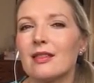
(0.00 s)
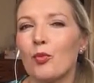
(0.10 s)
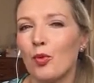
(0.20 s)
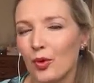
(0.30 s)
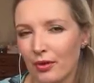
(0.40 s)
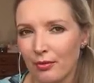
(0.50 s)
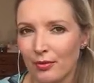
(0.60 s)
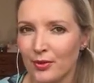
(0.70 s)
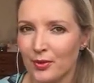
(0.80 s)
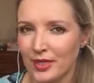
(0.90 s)
walk
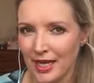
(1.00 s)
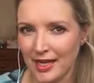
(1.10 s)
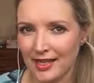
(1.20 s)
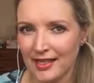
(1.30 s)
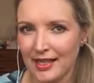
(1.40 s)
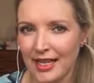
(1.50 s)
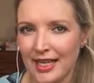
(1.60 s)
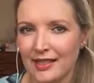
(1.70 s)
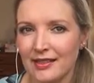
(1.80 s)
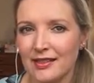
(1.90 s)
through your day
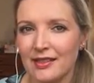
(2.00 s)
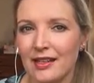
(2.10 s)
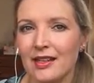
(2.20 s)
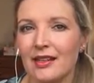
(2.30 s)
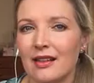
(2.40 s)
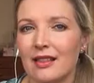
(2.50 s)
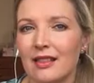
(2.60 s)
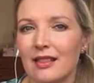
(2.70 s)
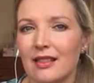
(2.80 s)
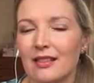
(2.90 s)
and
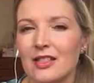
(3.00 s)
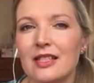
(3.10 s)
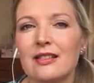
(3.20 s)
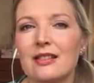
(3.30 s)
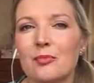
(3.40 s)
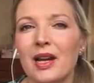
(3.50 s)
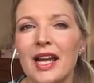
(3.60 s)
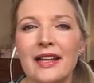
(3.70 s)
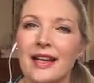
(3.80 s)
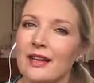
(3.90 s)
just
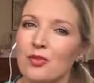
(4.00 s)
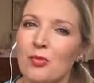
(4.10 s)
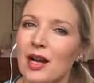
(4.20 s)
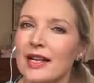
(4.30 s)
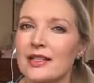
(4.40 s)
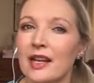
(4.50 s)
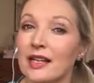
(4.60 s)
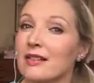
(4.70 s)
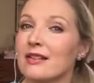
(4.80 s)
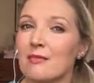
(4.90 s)
play it out in your mind
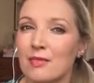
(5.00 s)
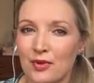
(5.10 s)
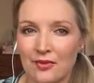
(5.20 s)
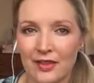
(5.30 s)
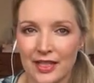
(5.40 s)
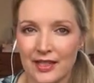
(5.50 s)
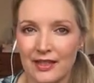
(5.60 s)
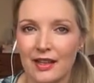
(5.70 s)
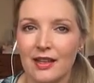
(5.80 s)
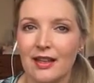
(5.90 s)
like it's a movie.
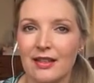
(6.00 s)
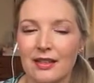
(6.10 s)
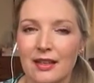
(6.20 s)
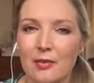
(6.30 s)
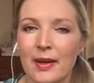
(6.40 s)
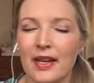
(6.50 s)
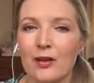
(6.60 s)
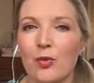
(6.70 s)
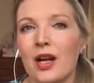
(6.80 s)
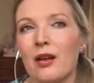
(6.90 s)
Think
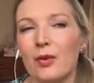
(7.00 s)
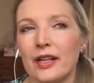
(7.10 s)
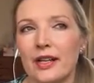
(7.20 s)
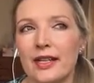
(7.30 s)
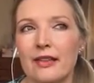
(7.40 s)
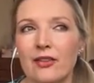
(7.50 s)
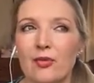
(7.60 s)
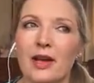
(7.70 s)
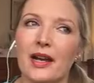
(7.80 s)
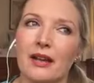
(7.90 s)
about, well, we're going to get there
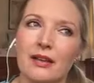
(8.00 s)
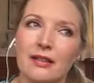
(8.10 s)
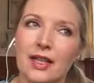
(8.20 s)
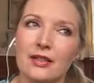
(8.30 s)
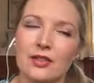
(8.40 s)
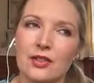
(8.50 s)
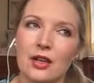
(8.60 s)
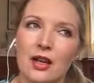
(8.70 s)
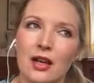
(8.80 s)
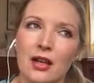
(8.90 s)
about
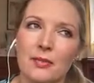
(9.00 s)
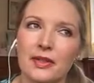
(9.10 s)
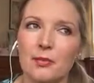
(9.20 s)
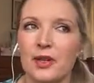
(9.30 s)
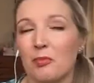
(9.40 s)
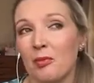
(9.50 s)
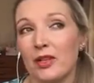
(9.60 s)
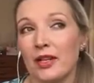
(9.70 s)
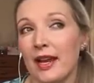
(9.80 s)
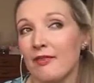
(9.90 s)
lunchtime, and then we're probably
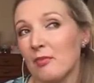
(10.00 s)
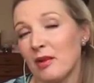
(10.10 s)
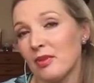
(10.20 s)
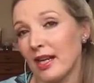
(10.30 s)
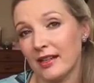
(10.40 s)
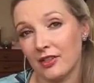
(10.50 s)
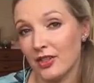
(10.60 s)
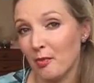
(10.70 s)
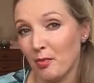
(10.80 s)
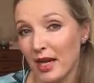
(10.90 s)
going to have maybe like a
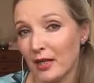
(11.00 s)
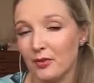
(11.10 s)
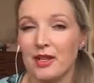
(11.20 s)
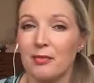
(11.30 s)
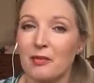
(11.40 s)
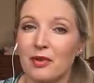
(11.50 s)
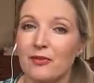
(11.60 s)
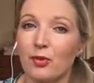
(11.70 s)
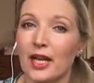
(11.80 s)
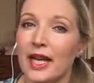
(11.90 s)
champagne or something
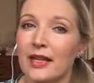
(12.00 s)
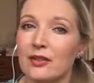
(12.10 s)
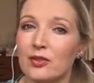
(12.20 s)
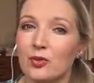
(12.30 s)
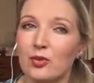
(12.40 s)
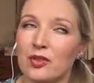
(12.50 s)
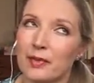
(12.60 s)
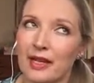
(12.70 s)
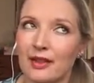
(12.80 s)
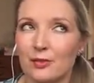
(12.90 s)
before lunch, or
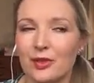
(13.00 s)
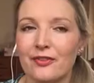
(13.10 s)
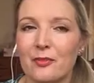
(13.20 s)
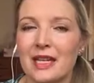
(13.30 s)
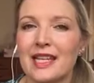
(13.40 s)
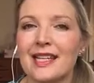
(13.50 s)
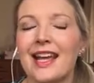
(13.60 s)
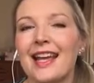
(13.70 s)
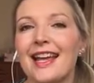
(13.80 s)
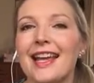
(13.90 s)
sparkling water for me.
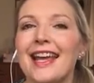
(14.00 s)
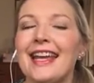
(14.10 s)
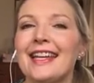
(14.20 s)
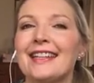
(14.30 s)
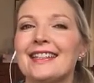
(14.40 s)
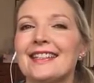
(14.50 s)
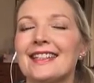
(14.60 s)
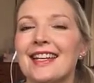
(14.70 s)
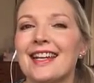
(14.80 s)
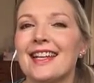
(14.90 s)
And